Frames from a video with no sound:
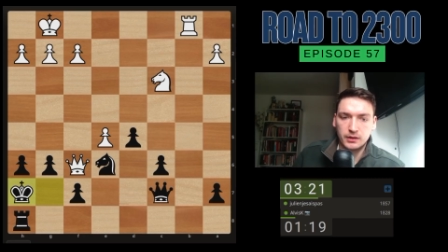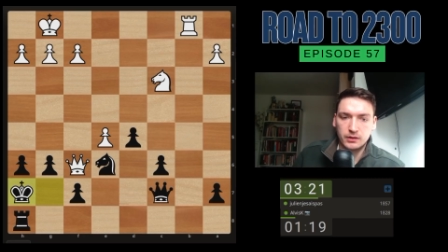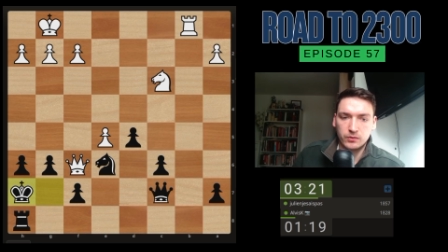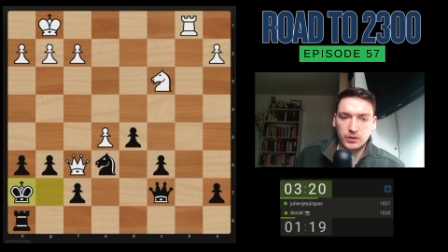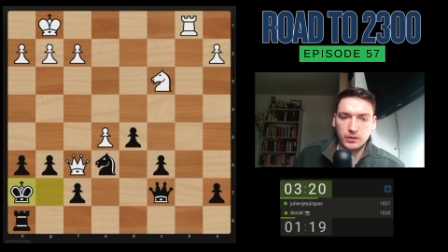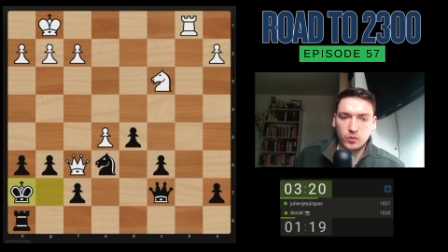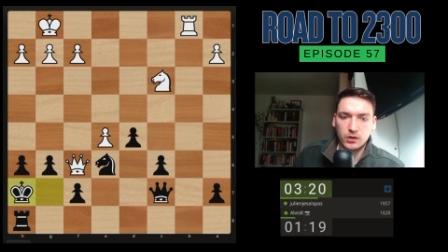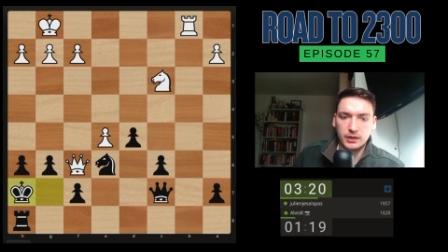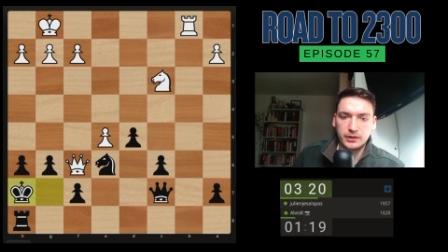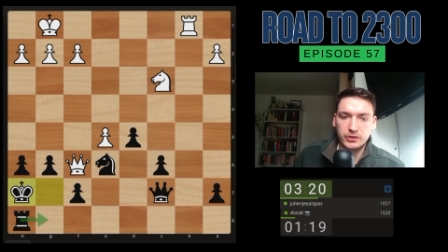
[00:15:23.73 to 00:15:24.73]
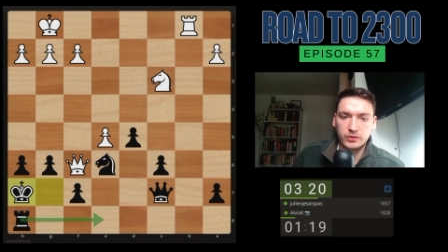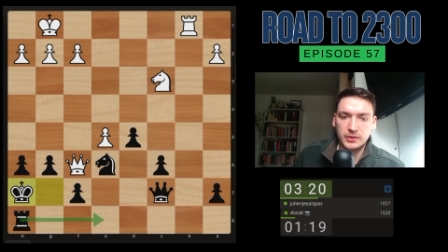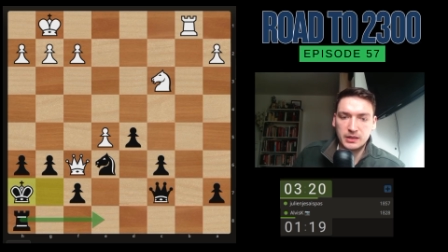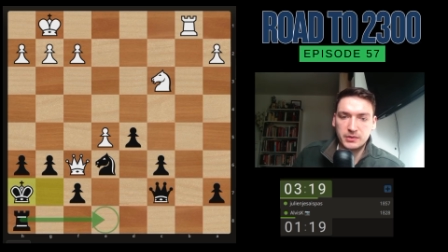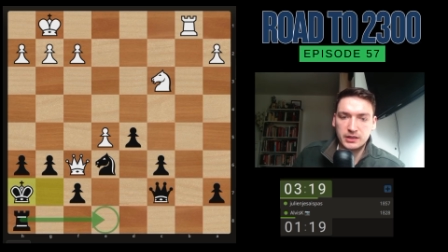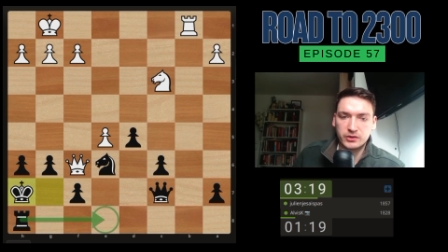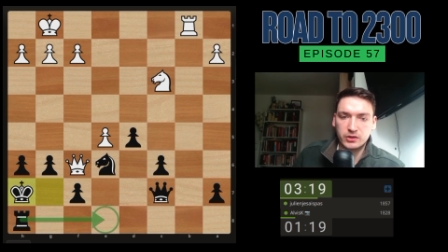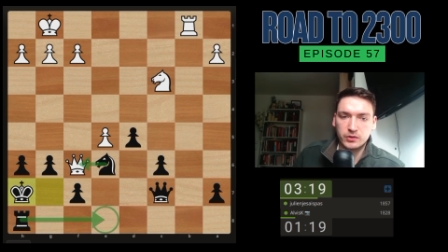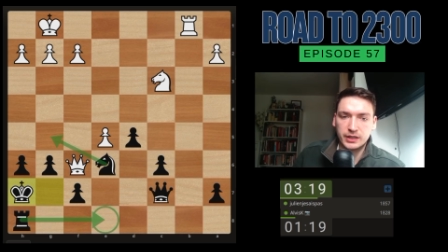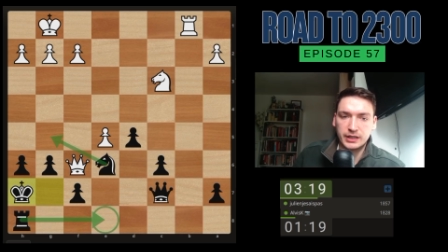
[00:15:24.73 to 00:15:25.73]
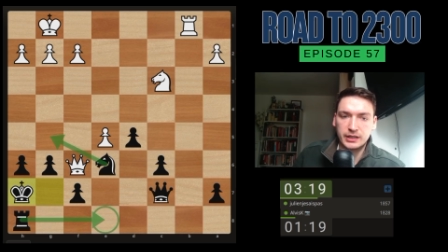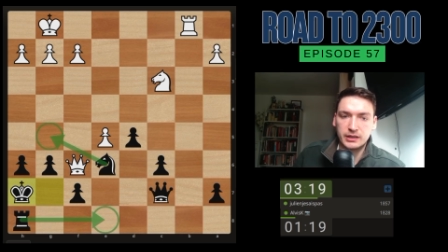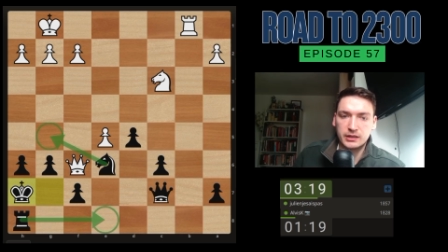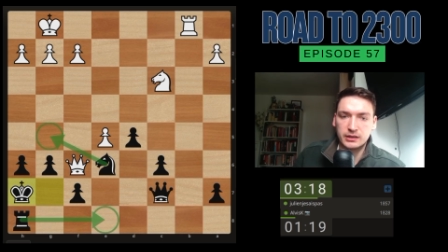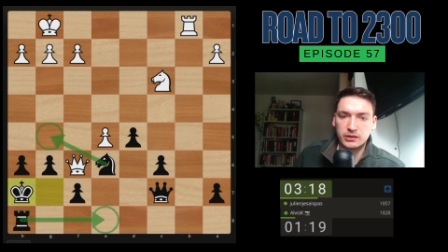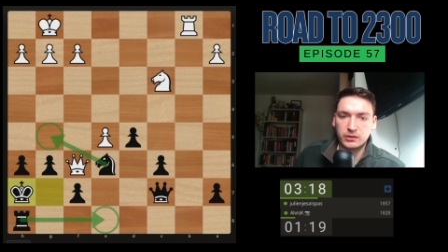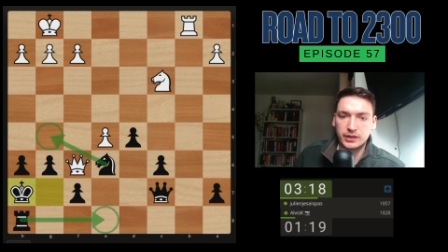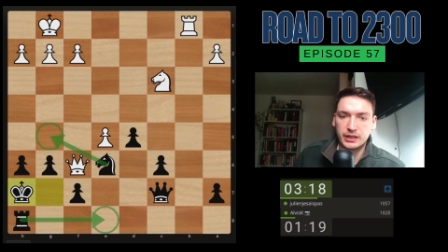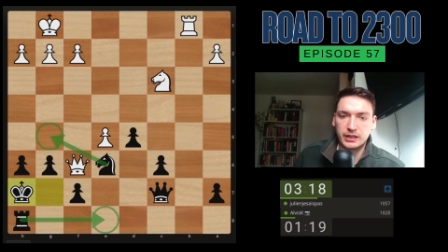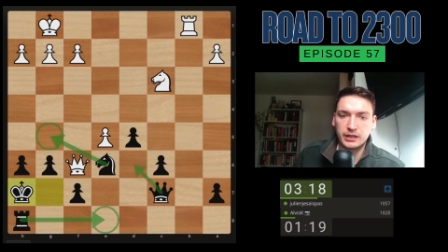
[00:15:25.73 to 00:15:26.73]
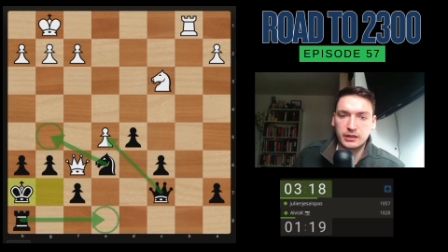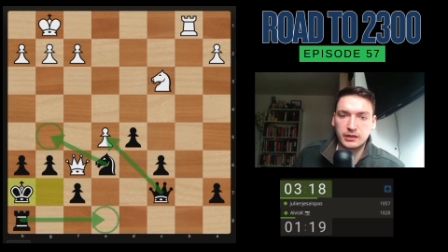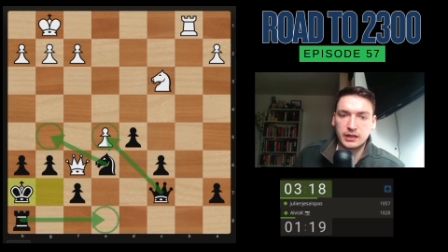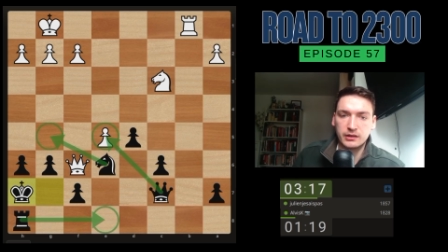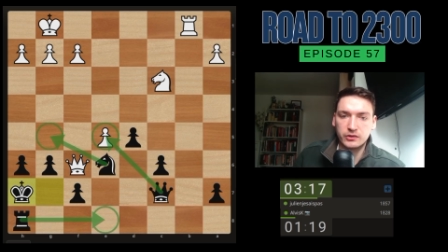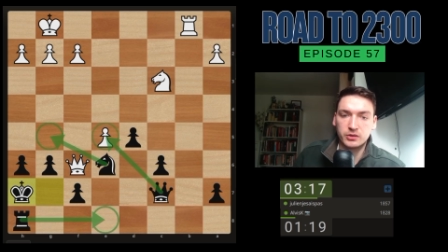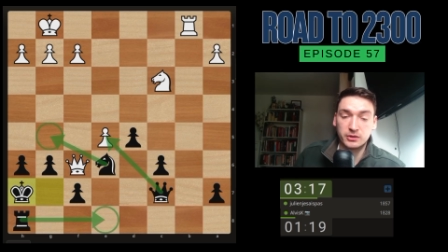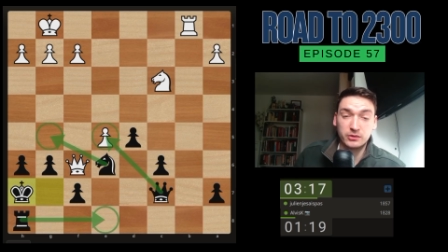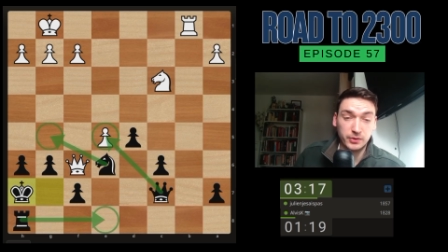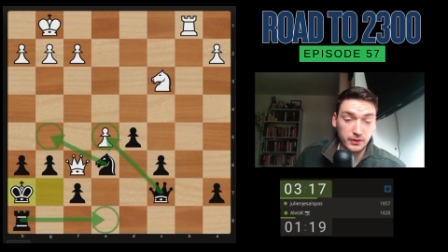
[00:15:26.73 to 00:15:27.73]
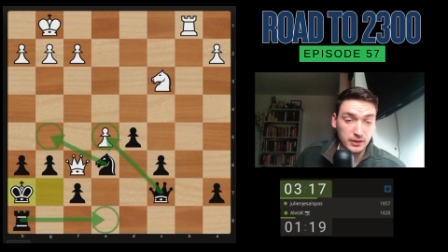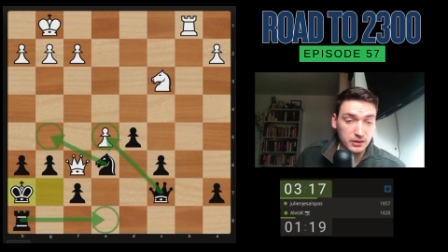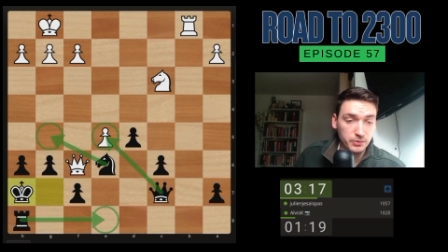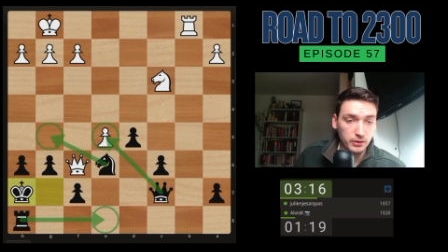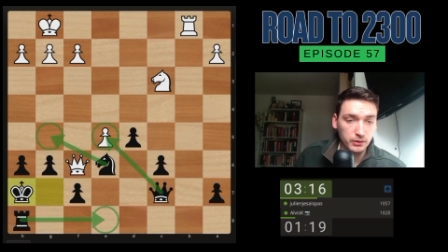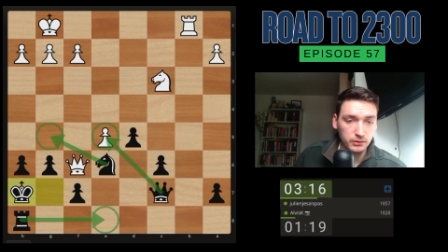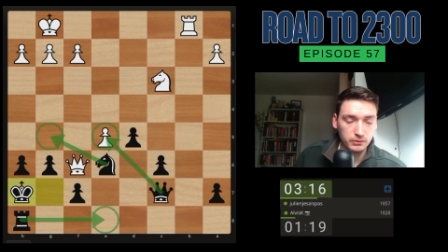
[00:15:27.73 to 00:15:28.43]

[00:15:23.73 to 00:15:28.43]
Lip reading: What I want to do maybe is go here, and double up on this pawn.